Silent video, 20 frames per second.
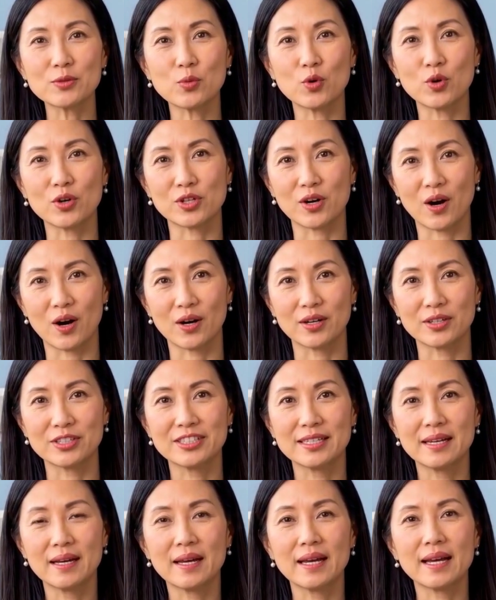more
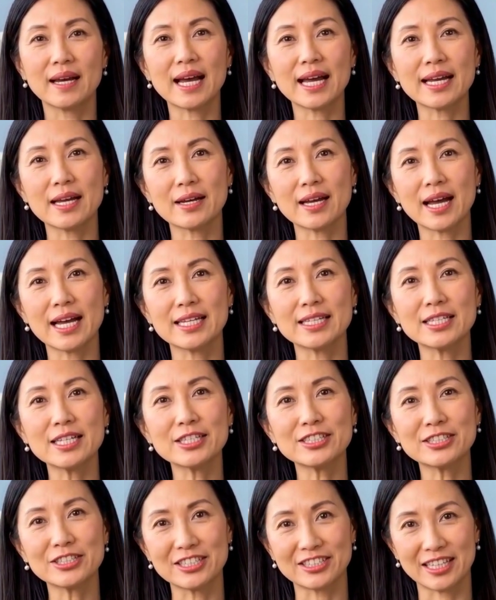dogs. And a like
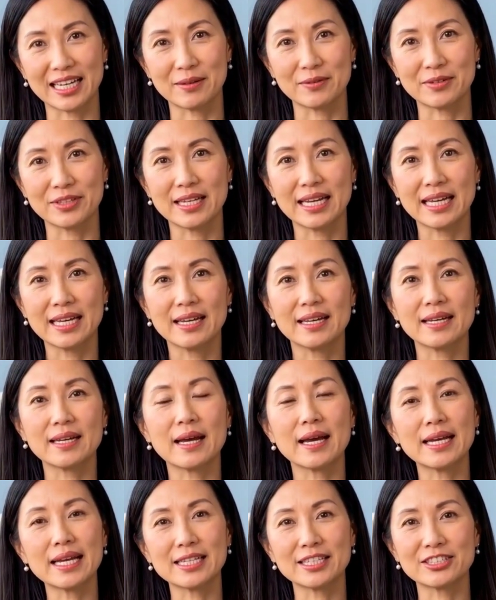does the same thing.
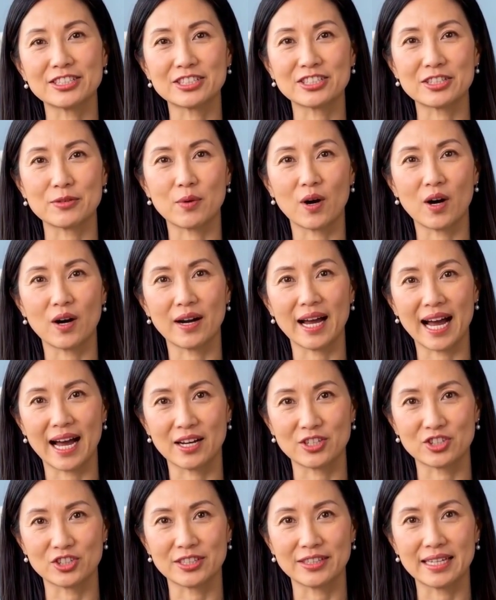It is a small
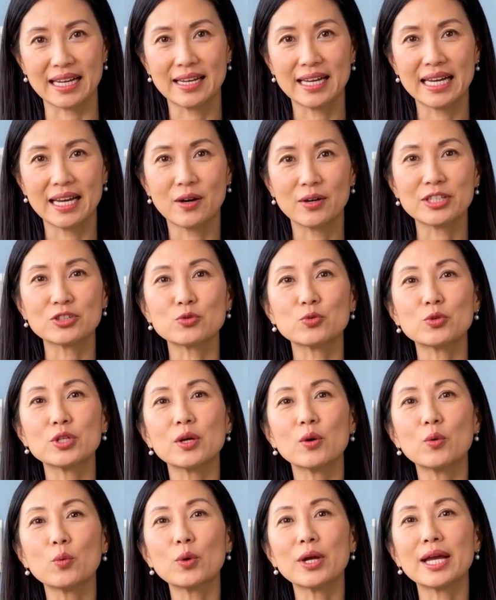action that carries
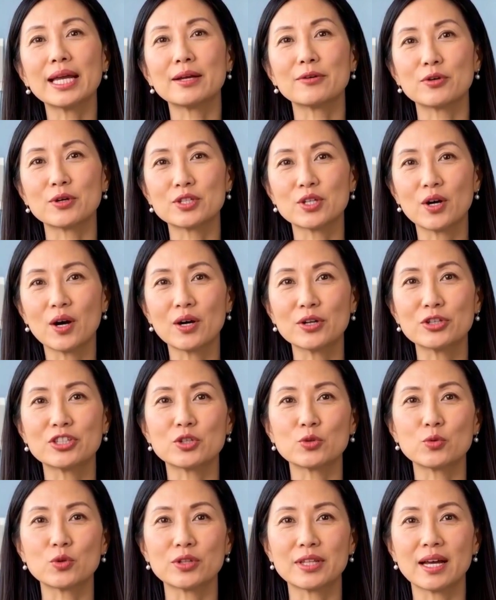real weight for dogs
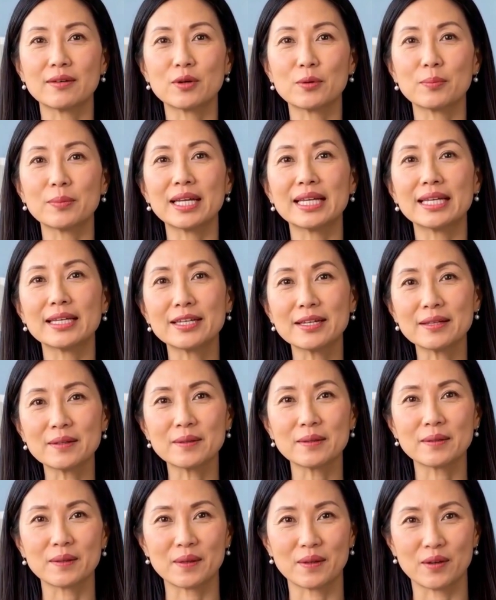you will never meet.
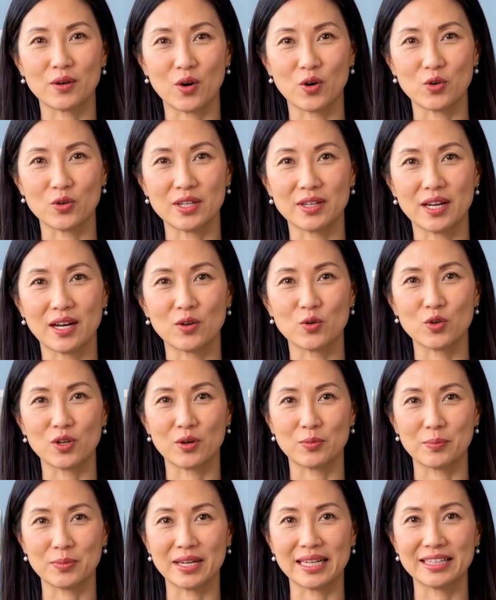Coconut
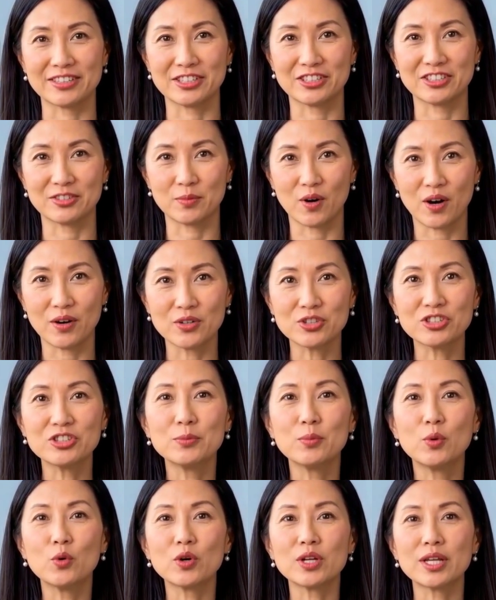oil plays a smaller
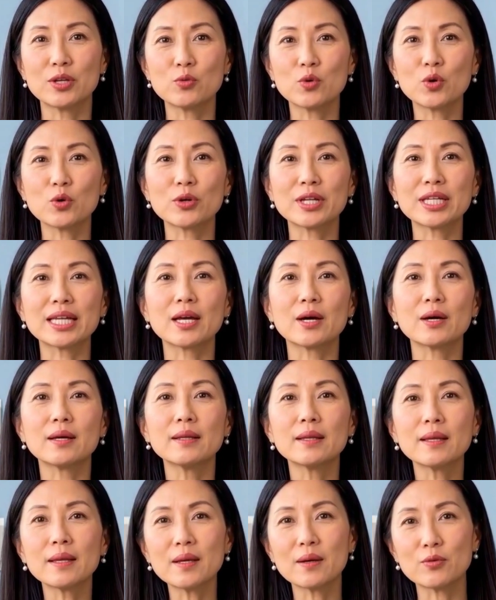supporting role here,
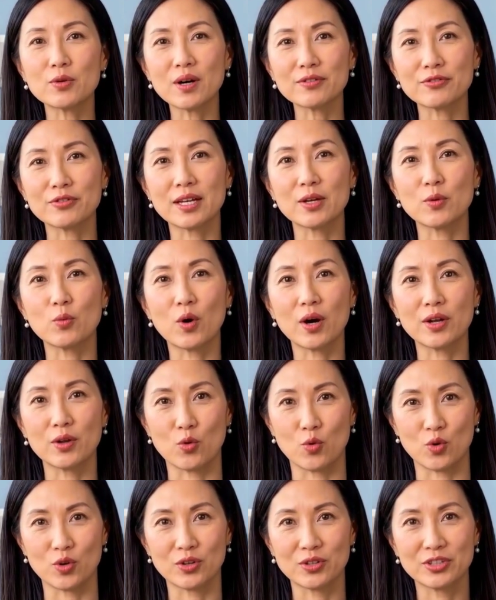roughly
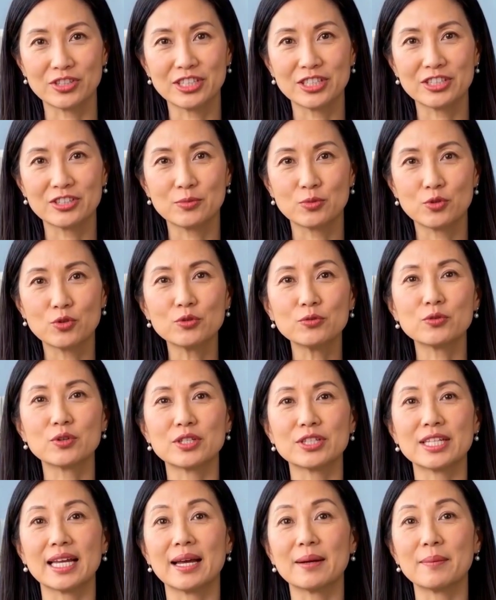1/4 teaspoon per
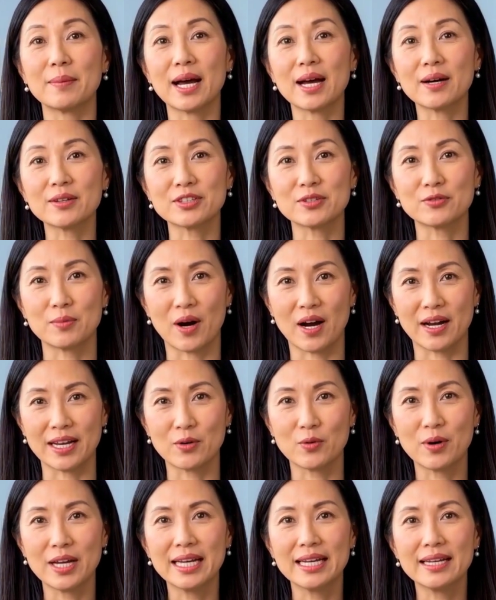10 pounds of body
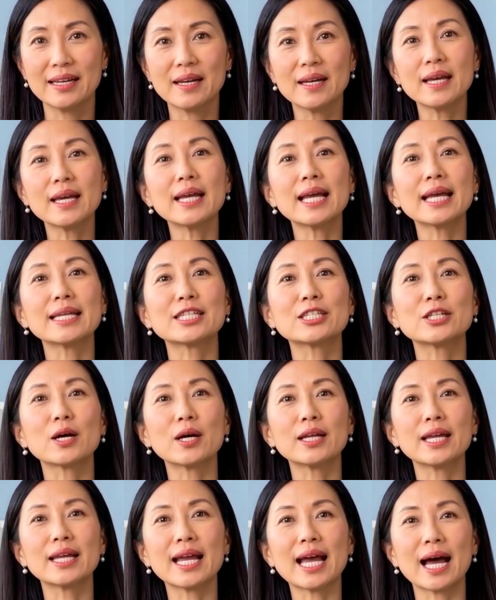weight, and
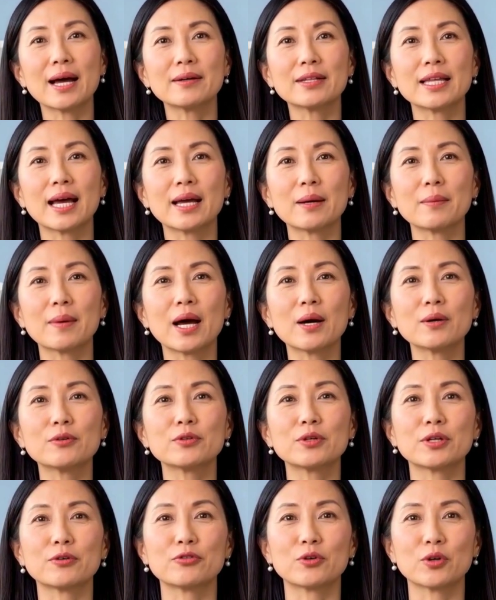start at half that amount
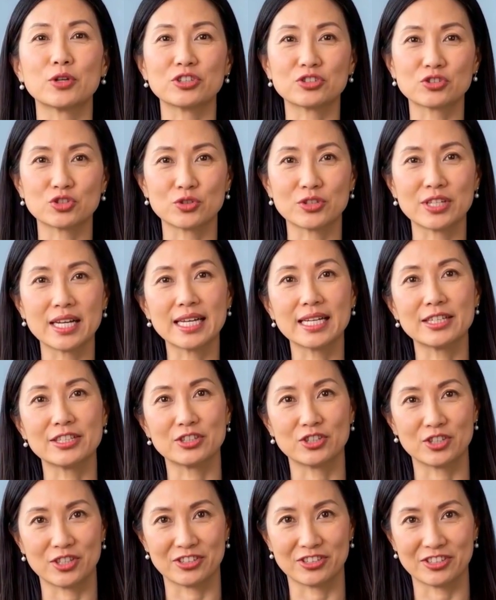for the first 2 days
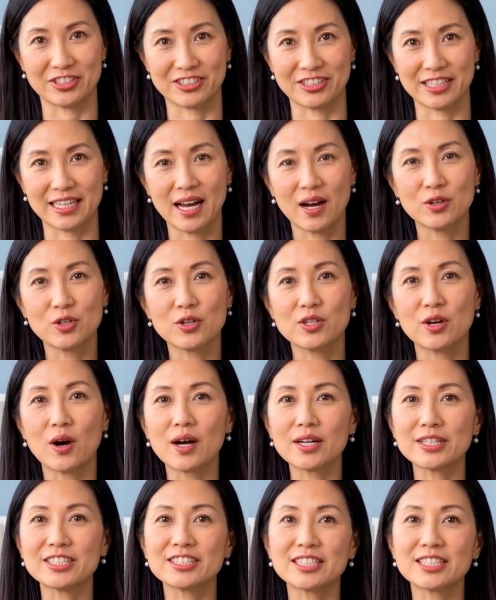just to see how your dog's